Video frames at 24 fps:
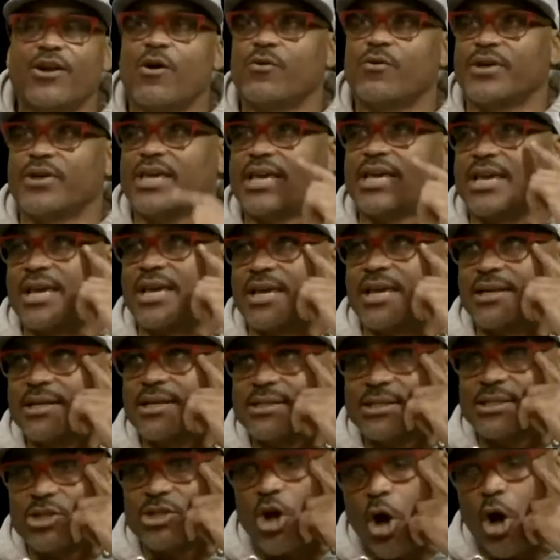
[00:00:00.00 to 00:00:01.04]
kid. This
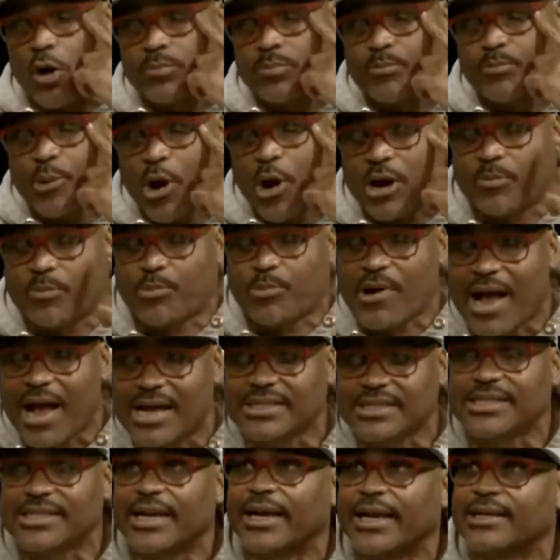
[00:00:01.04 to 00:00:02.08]
is Alton Park
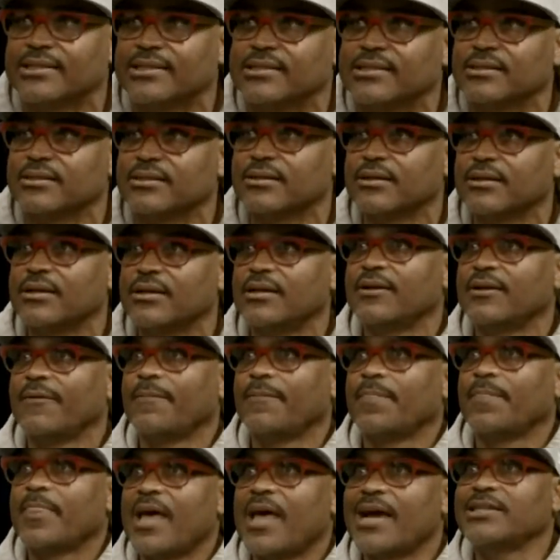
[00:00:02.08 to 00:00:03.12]
Projects.
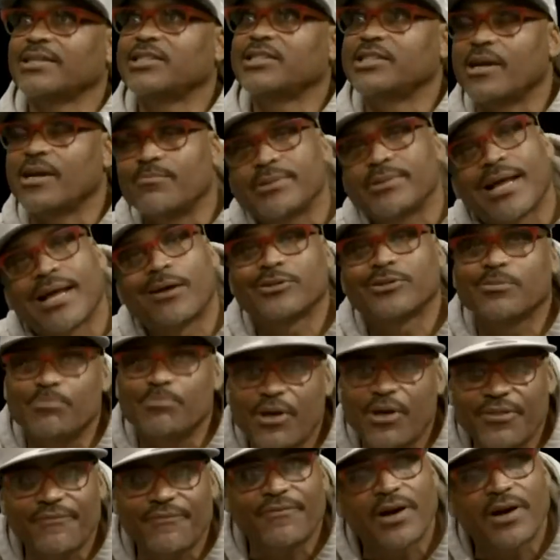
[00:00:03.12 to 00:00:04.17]
I jumped out the
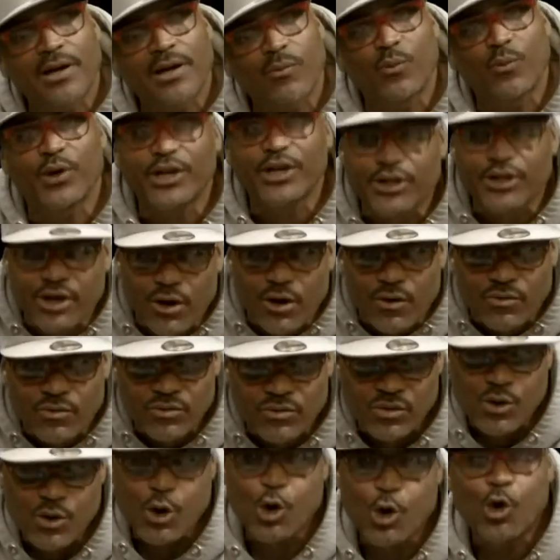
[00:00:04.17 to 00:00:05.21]
motherfucking window
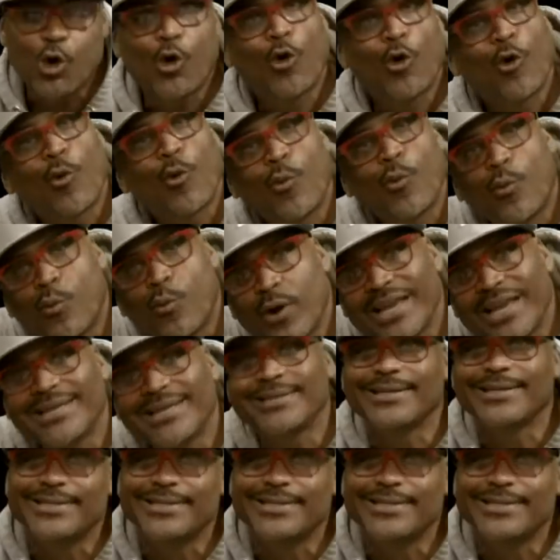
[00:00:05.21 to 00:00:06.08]
with the